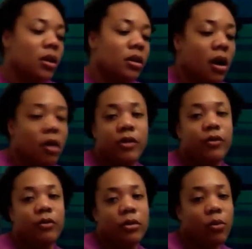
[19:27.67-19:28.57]
I don't
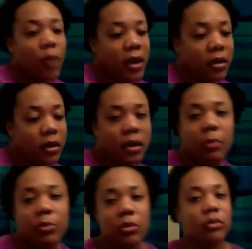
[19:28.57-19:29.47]
even want to wait a
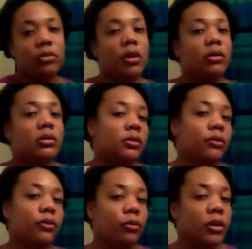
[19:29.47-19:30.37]
couple, you know, to
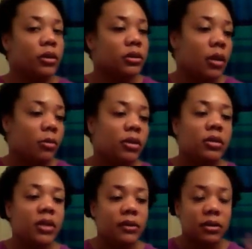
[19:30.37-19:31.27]
for real. So I'm going
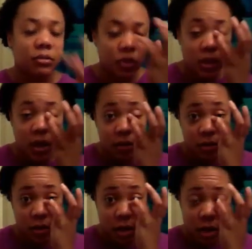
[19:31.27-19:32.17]
to give you some more time,
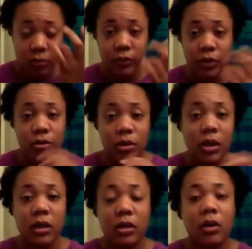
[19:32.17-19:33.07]
give y'all a review and
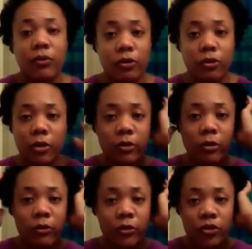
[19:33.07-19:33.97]
like a for real
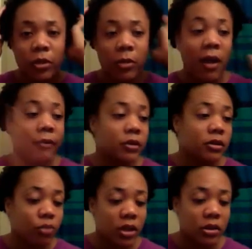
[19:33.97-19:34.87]
review. But my first
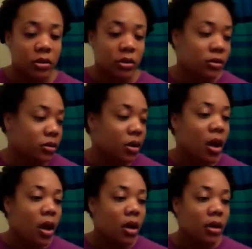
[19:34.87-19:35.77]
impression is
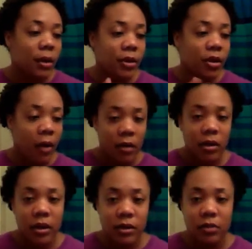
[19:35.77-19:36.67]
let me go out and
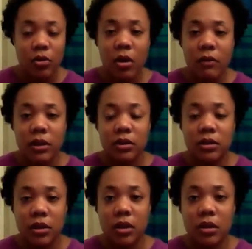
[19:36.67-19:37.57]
get some more of it.
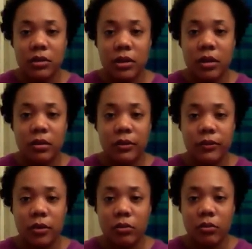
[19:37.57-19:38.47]
still on sale
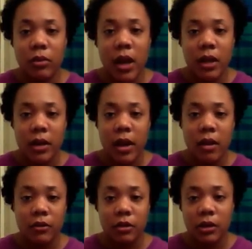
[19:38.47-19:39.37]
for right
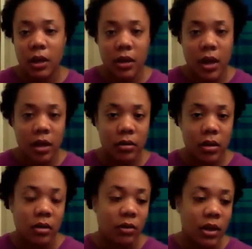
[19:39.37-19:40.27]
now, three ninety nine.
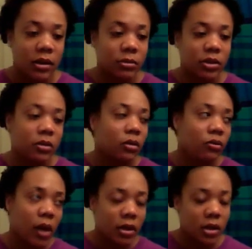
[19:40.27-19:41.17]
Otherwise, I'm just gonna
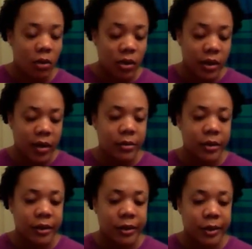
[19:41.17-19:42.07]
wait till I run out.
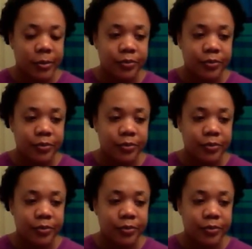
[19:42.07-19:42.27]
But um,